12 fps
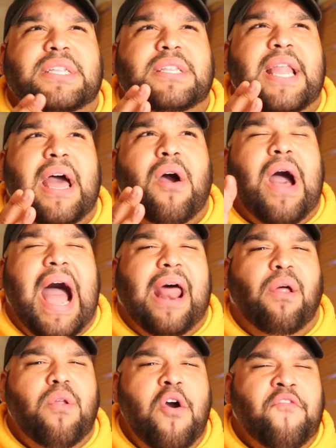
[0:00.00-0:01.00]
Now, I
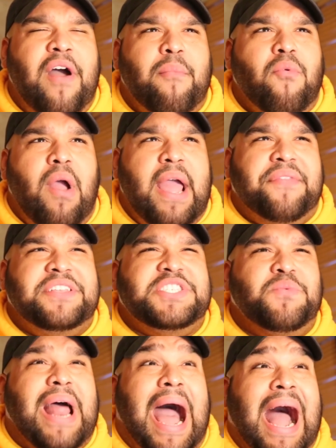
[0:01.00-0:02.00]
don't know if I'm right. This is what